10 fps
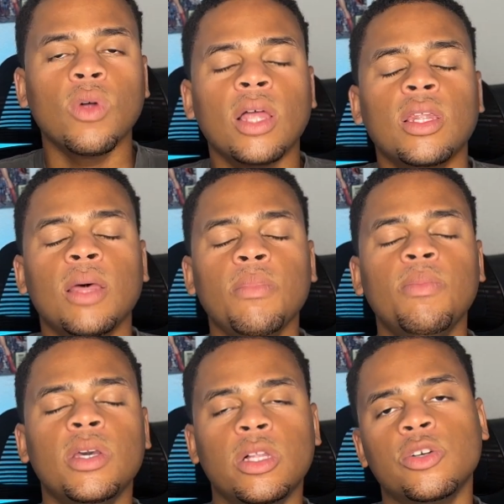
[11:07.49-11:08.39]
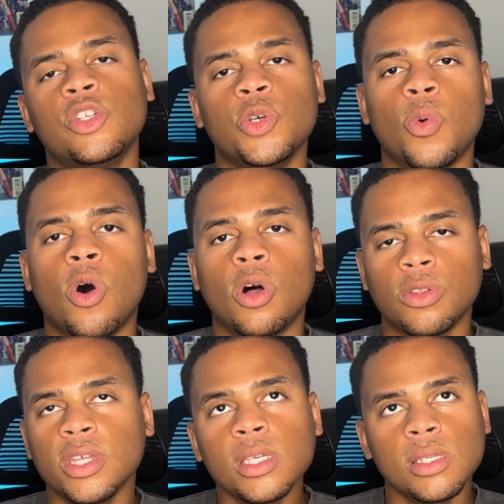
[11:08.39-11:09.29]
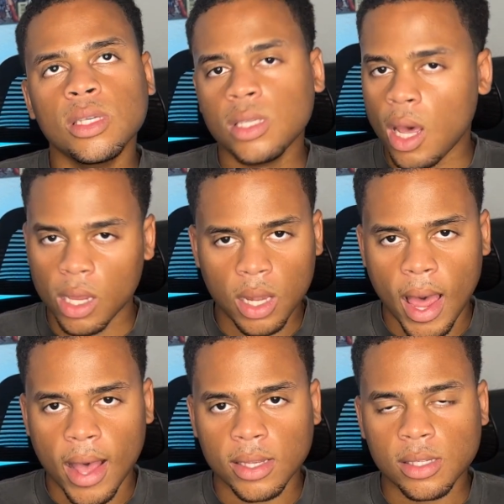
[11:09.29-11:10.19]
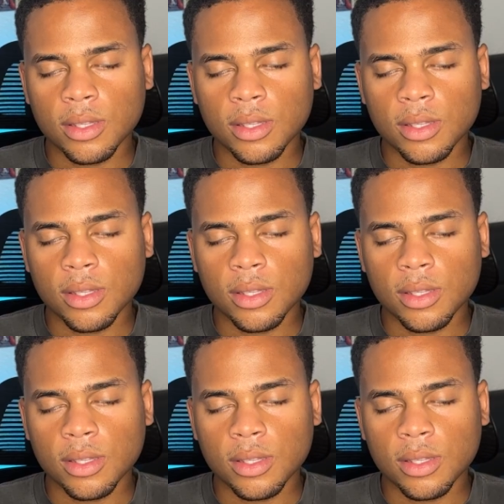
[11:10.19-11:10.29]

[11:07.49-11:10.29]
And let me be clear to you all, this is not a class.